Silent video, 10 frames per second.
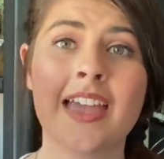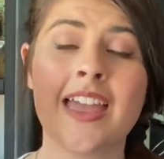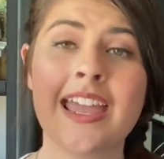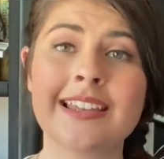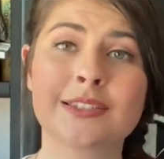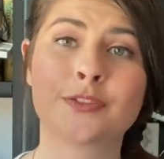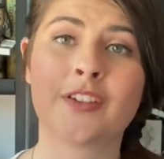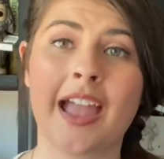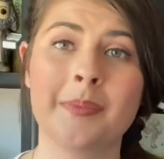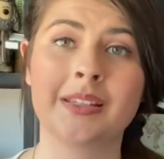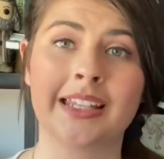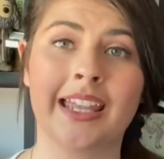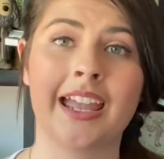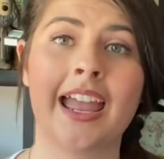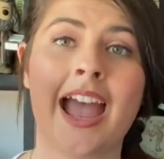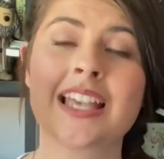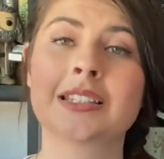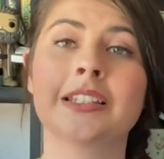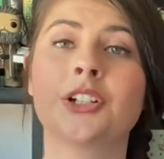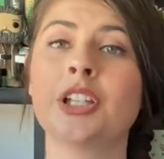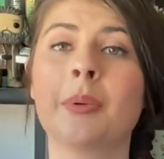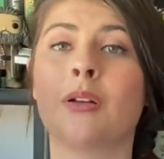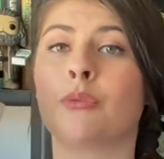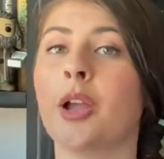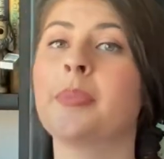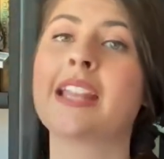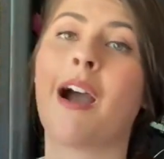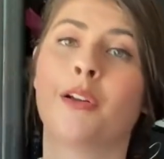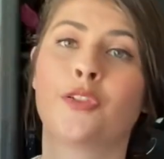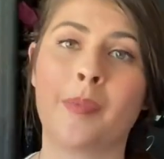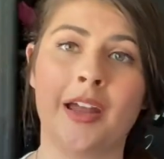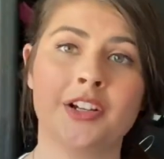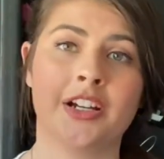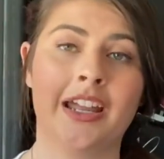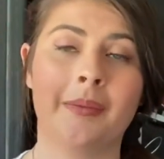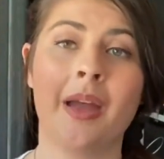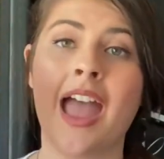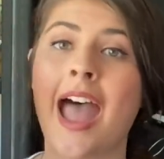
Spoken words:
His family has literally been ripped out from under him.